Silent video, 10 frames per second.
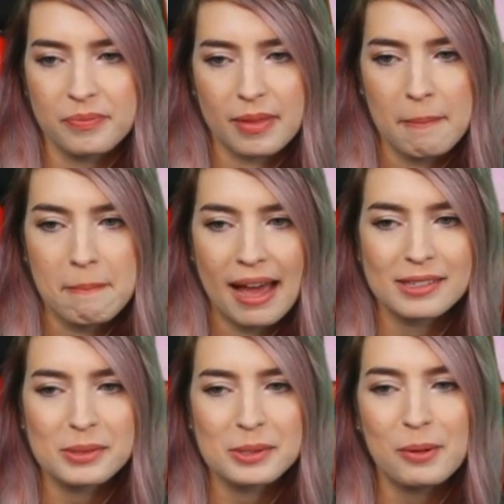
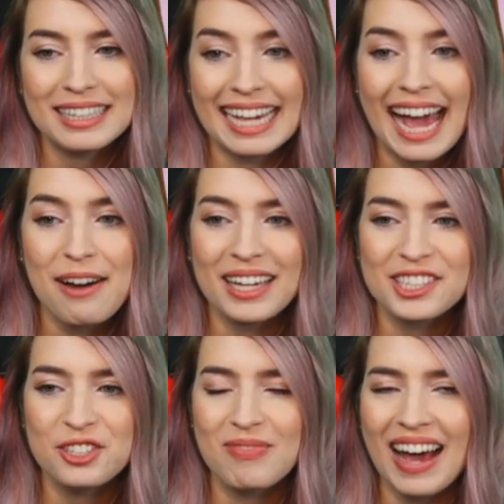Miles was pulled. Yeah, we
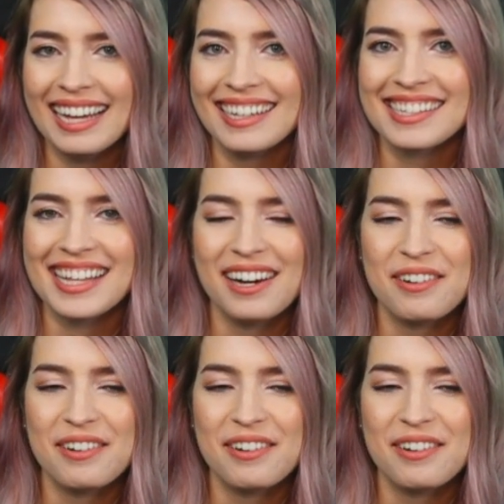got you, Miles.